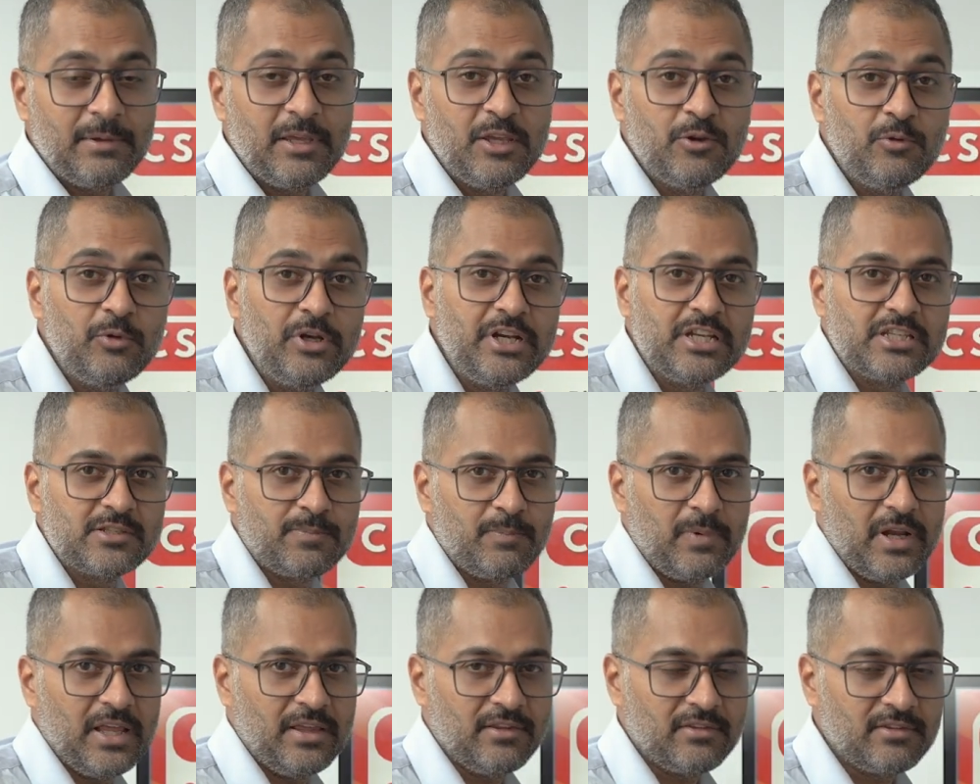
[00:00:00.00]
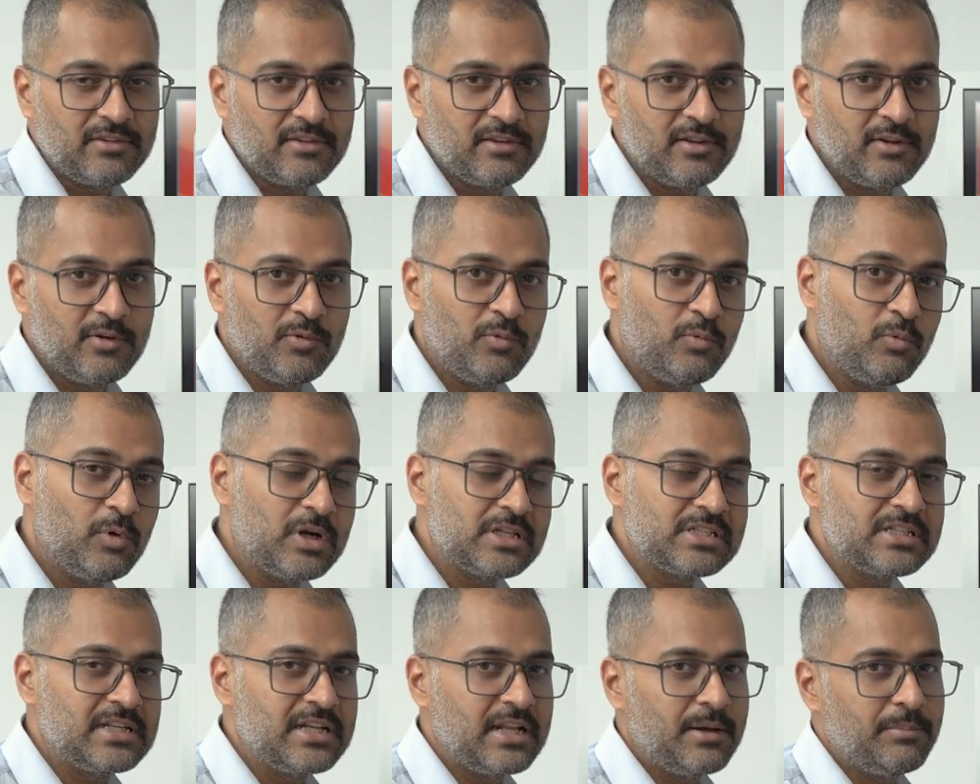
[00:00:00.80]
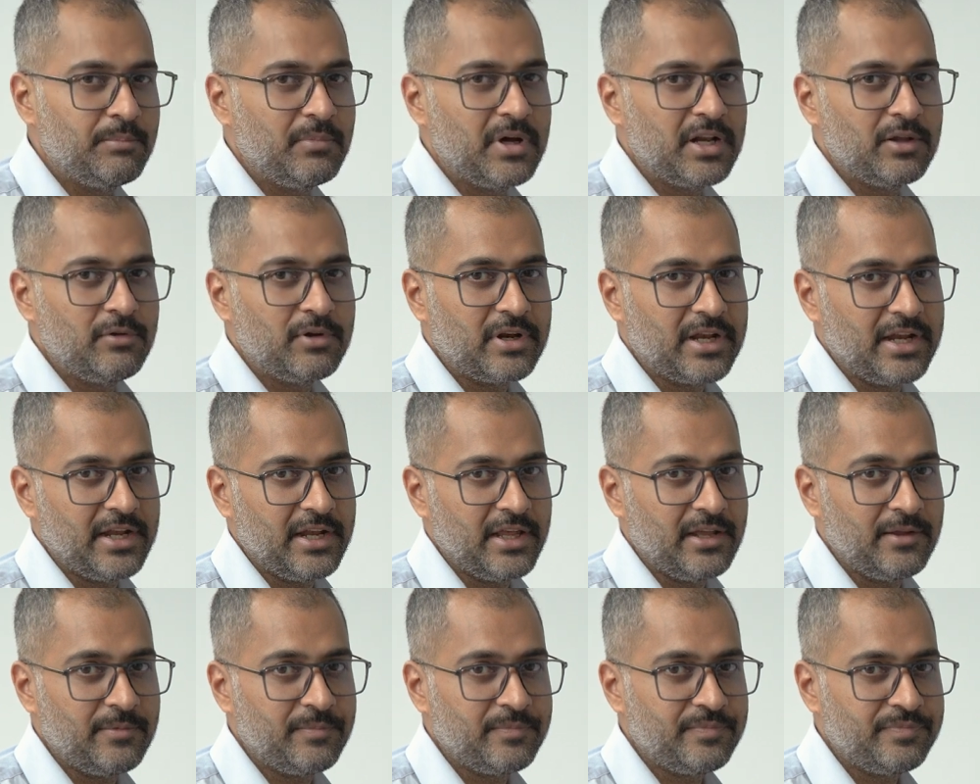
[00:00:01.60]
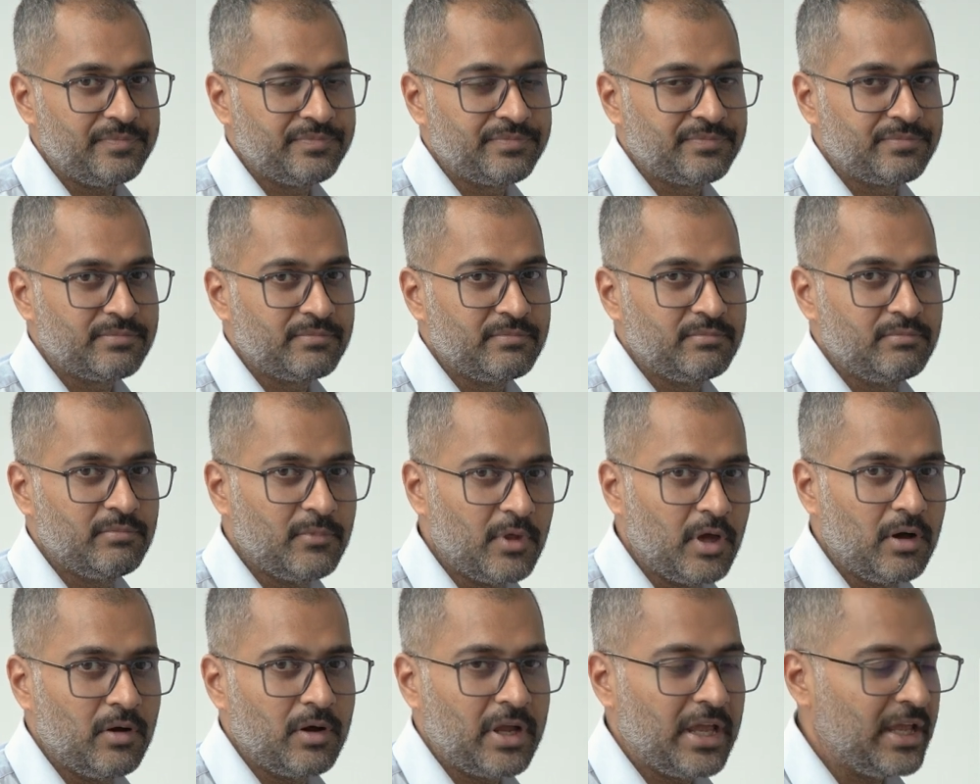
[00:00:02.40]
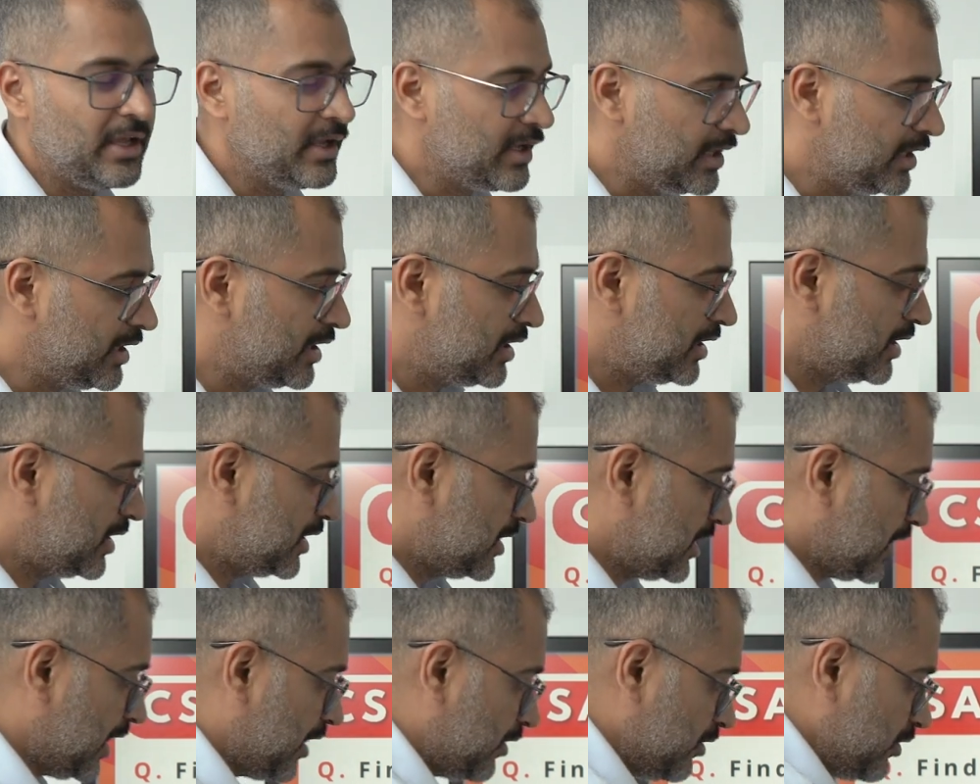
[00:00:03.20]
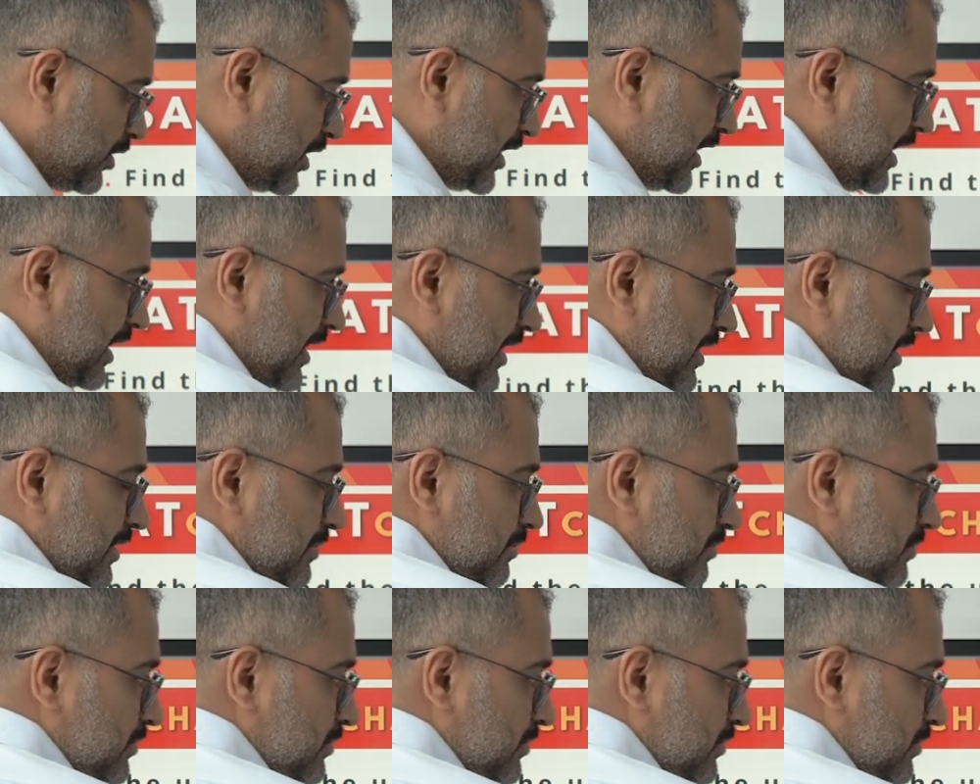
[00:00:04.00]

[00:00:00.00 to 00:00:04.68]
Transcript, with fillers: units place, what is the number you are getting? Okay. Now look here,